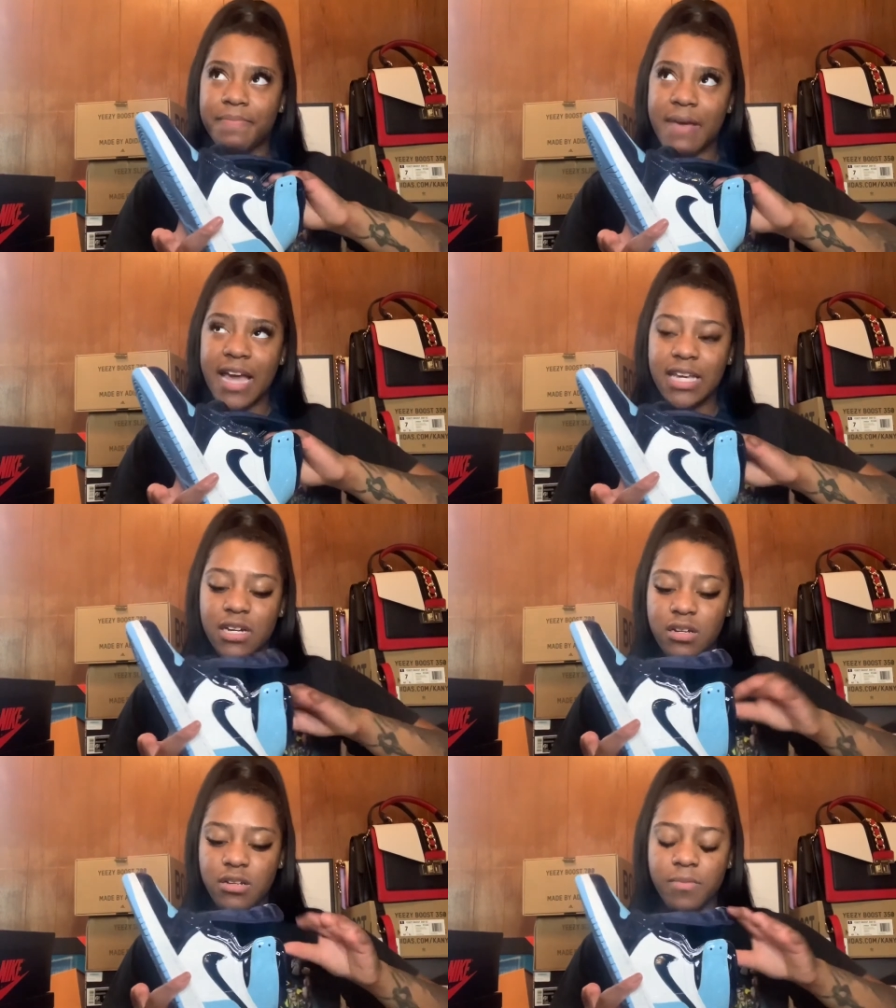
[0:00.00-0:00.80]
back at
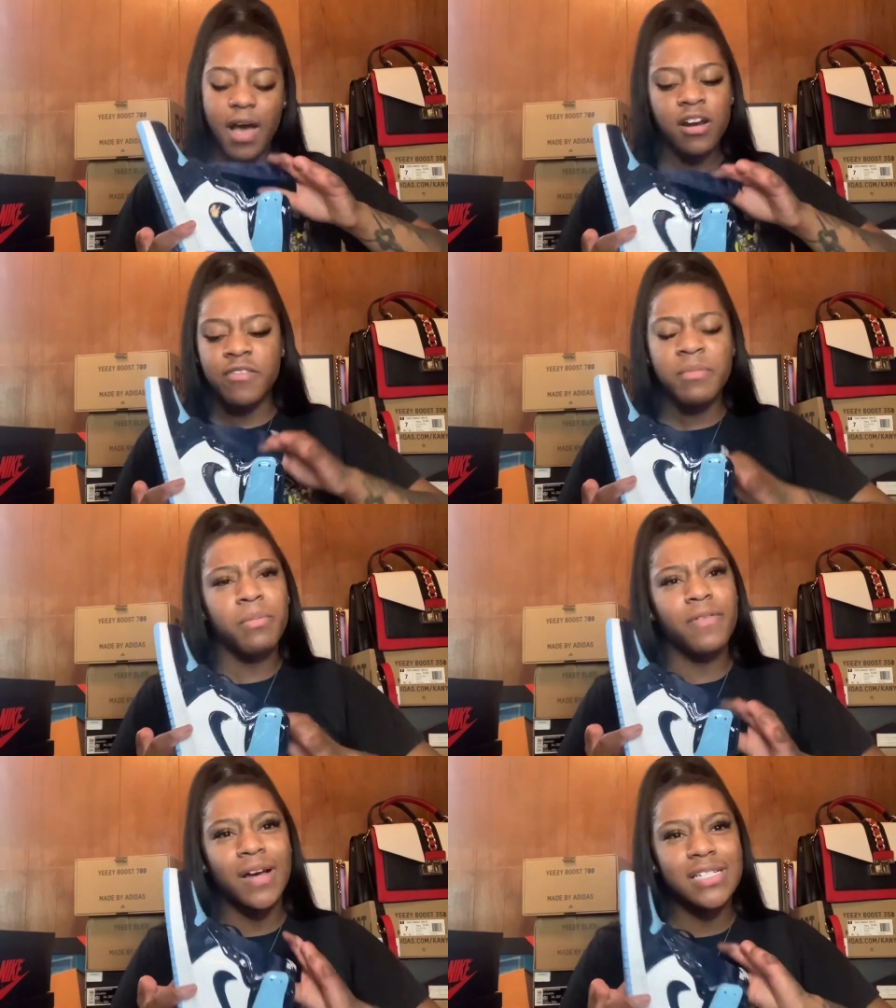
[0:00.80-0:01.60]
home. I don't
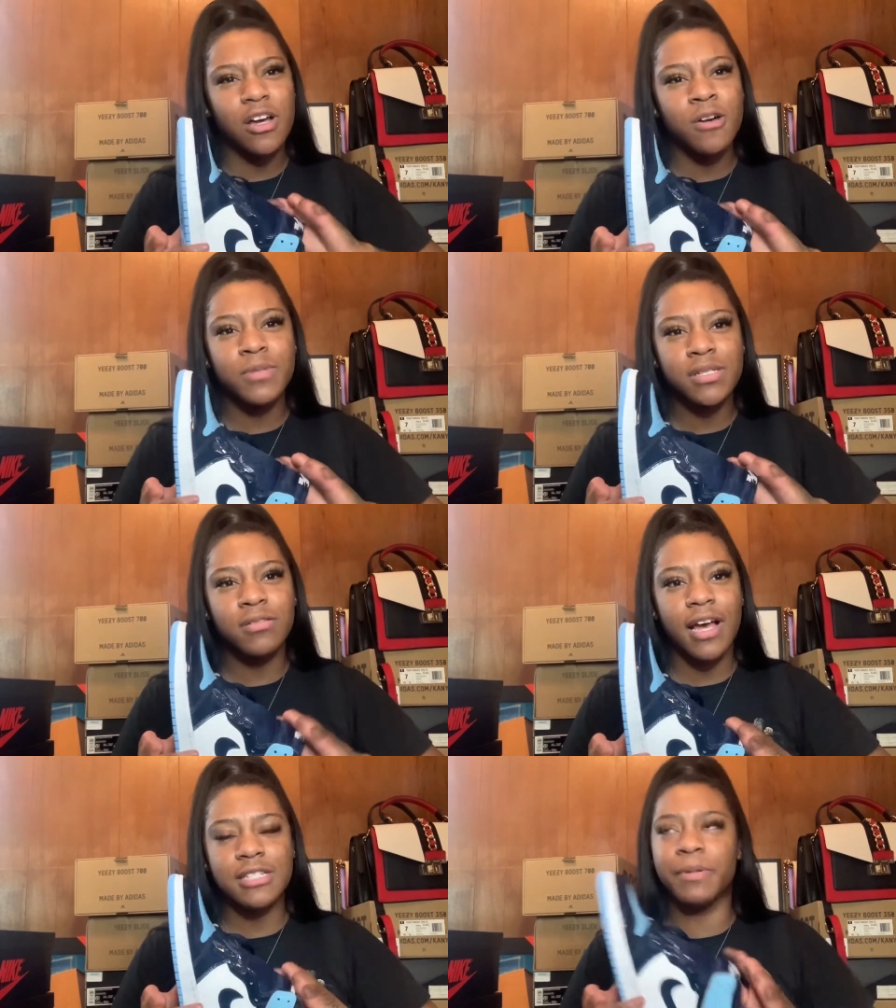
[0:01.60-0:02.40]
remember if I was at home or still in
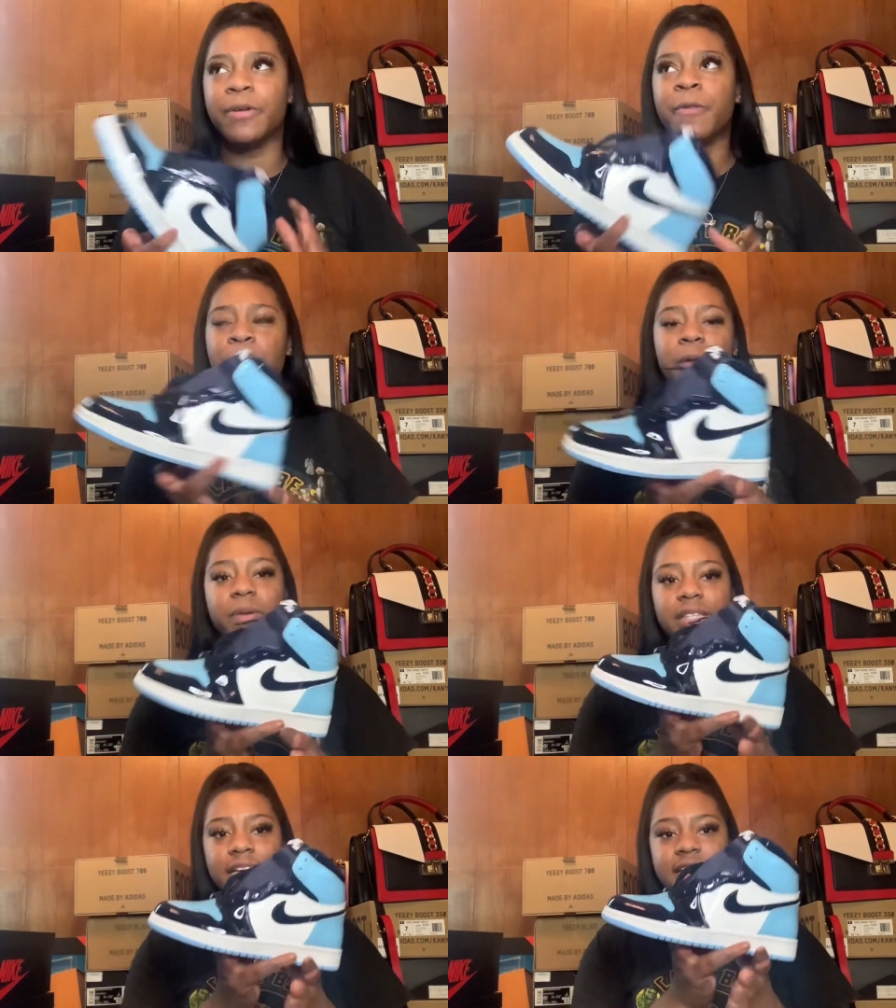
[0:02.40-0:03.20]
the hospital
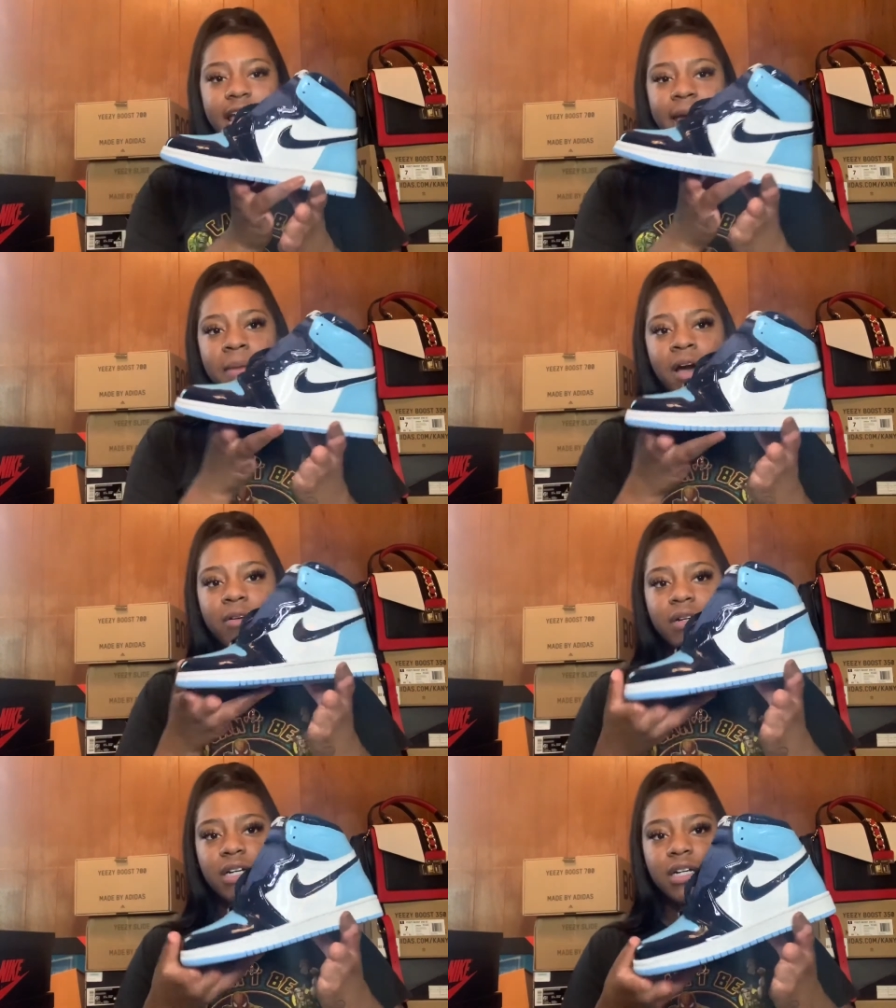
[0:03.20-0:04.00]
but these came
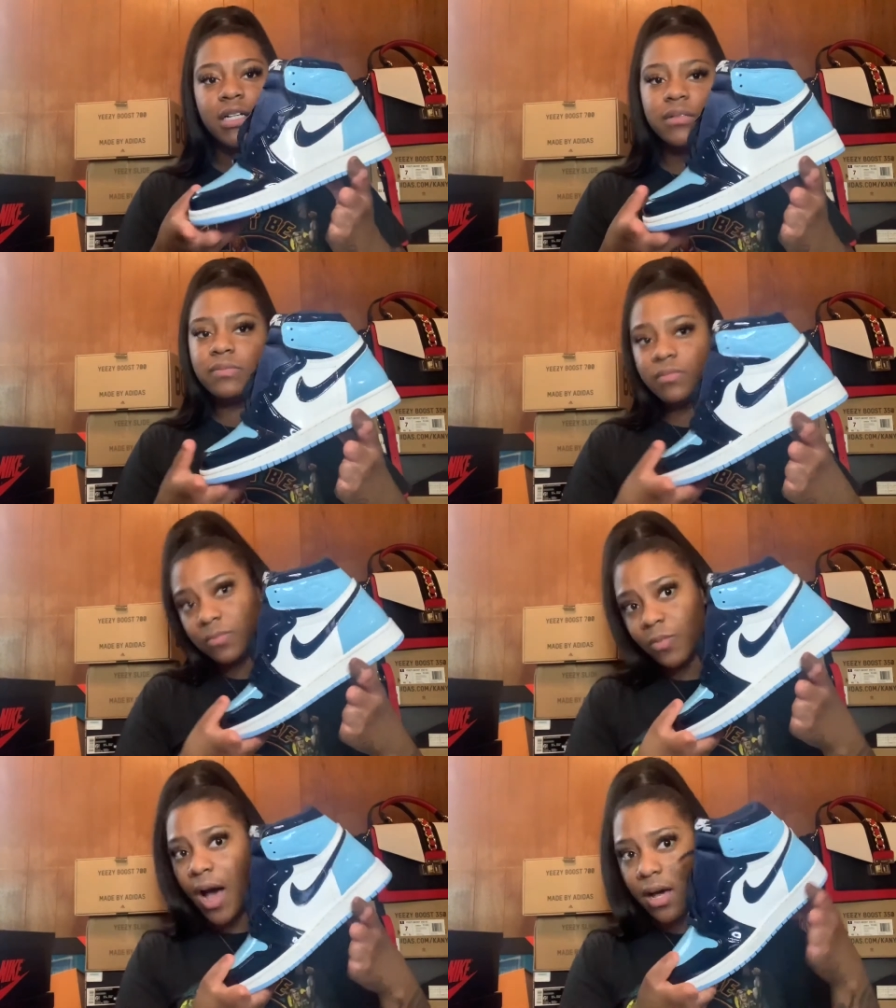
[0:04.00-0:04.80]
out um,
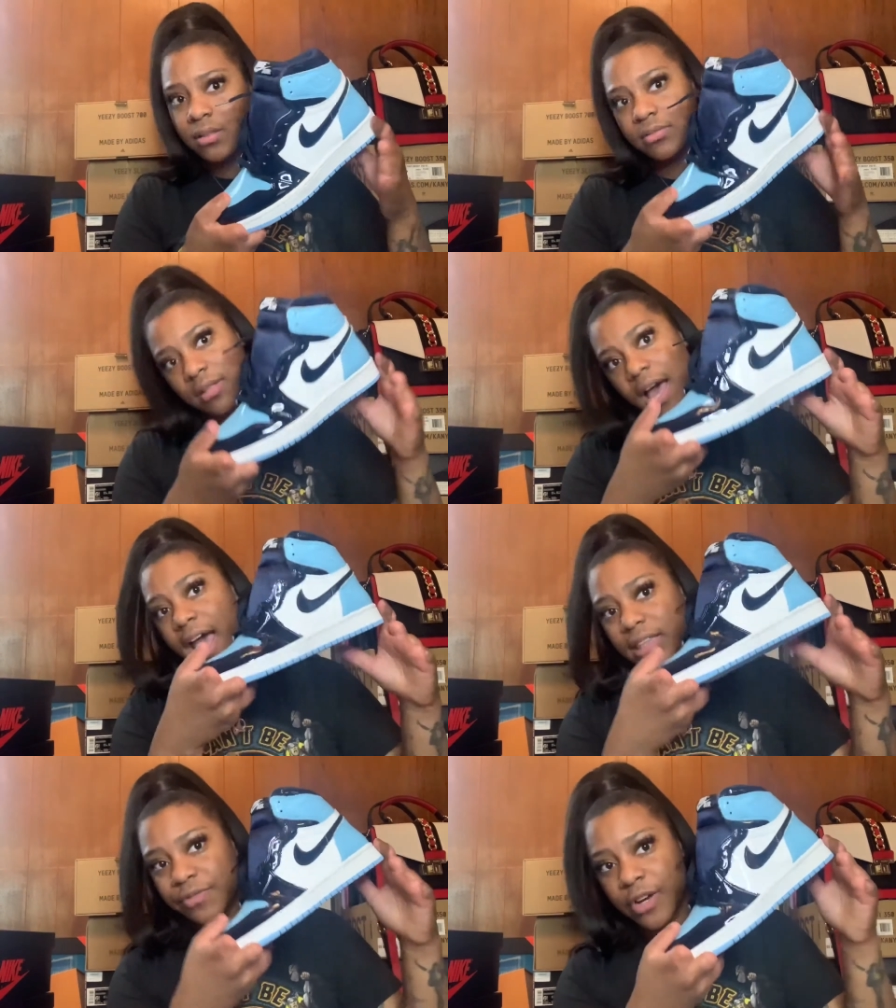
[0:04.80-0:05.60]
while I
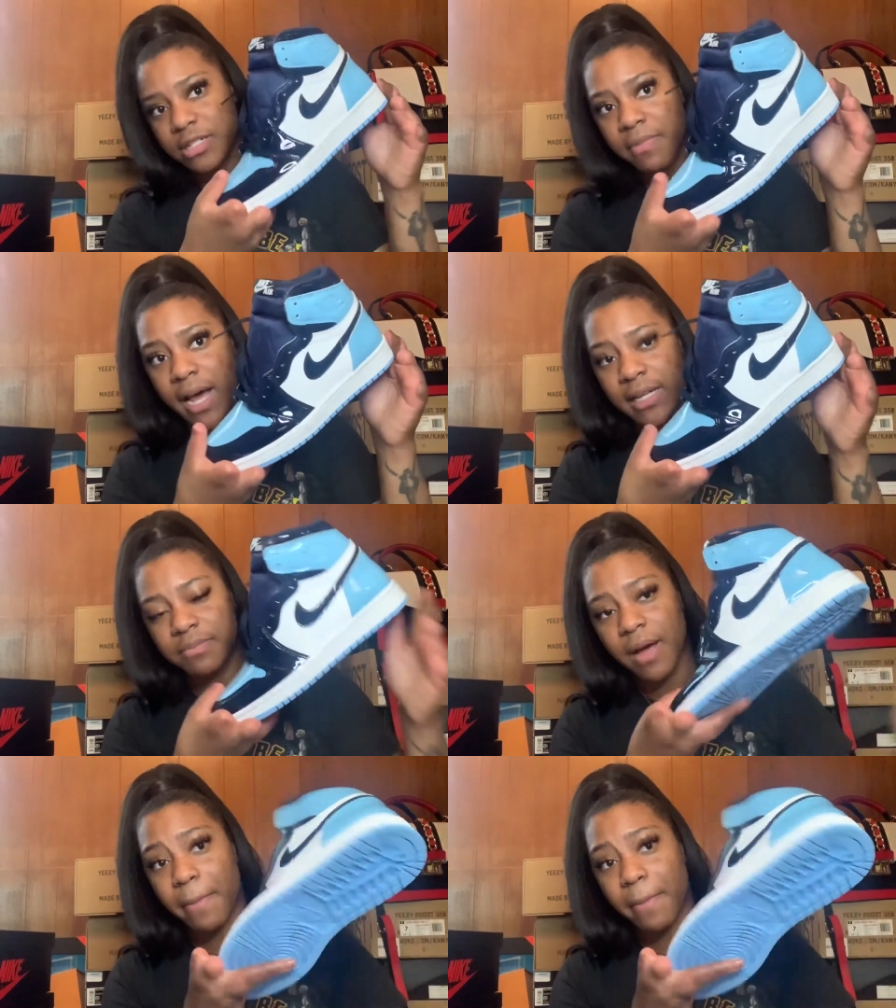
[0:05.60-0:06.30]
had the frostbite. My